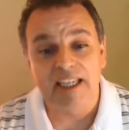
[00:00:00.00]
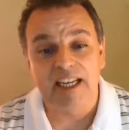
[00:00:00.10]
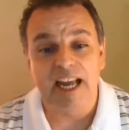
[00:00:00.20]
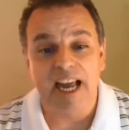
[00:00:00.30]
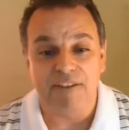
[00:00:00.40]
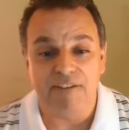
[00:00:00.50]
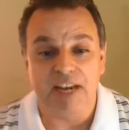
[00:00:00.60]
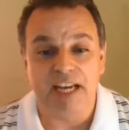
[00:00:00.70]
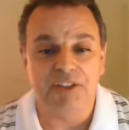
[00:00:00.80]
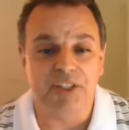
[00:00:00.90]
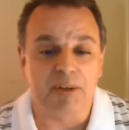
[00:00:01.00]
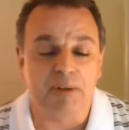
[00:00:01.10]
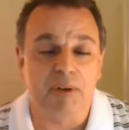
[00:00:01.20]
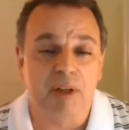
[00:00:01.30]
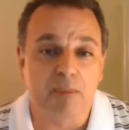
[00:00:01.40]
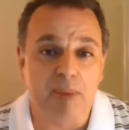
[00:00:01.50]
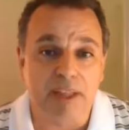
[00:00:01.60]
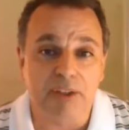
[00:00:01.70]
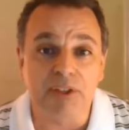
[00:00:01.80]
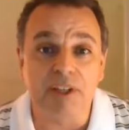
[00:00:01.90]
and fasting.
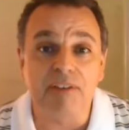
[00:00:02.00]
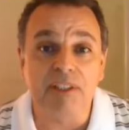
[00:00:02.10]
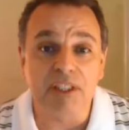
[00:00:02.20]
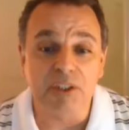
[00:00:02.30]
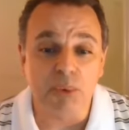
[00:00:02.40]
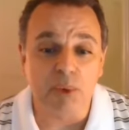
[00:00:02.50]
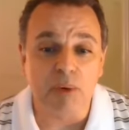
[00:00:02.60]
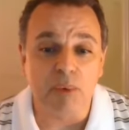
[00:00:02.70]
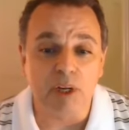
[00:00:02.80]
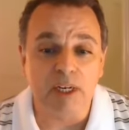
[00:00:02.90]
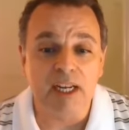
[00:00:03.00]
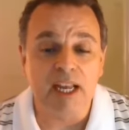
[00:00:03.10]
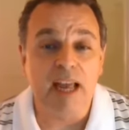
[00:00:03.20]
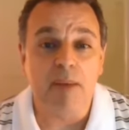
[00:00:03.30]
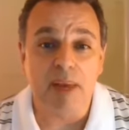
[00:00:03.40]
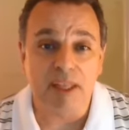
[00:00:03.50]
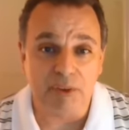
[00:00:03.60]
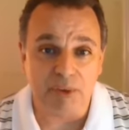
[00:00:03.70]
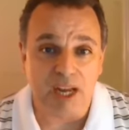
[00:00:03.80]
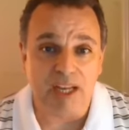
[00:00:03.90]
Matthew 17:21. And
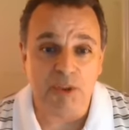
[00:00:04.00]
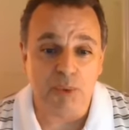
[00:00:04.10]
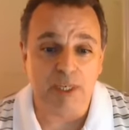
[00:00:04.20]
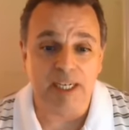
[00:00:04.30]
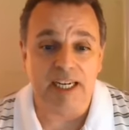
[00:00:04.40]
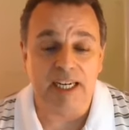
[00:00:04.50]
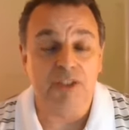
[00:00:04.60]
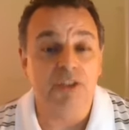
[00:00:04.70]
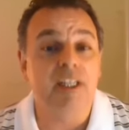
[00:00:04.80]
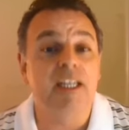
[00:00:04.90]
Matthew 9:29. So there you